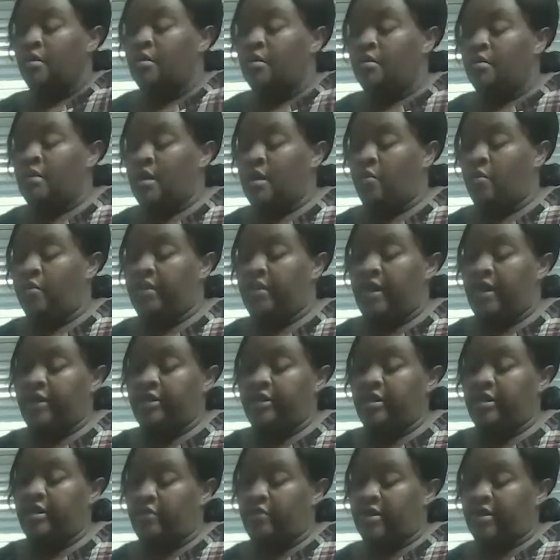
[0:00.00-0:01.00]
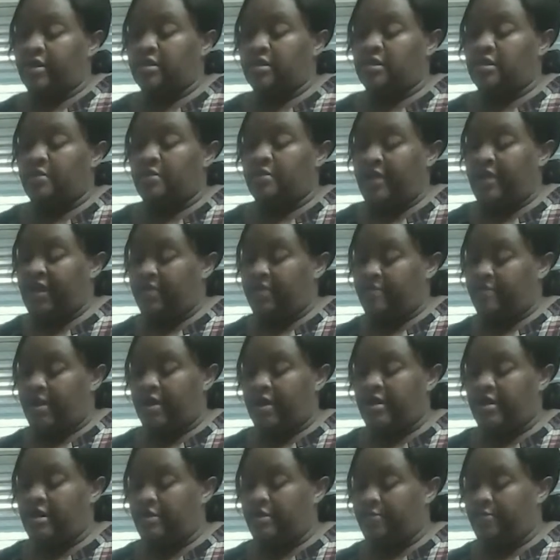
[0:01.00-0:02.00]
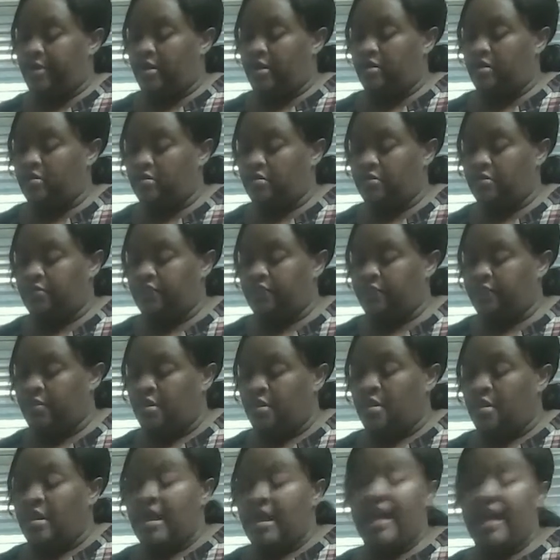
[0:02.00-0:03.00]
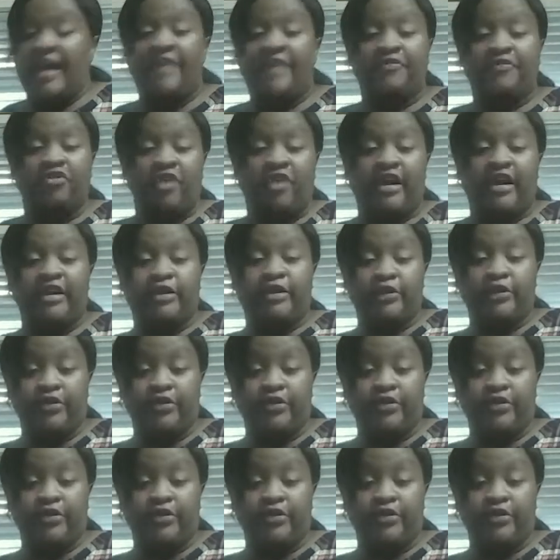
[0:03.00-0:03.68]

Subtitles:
Now, when I get ready to make my gumbo, after I do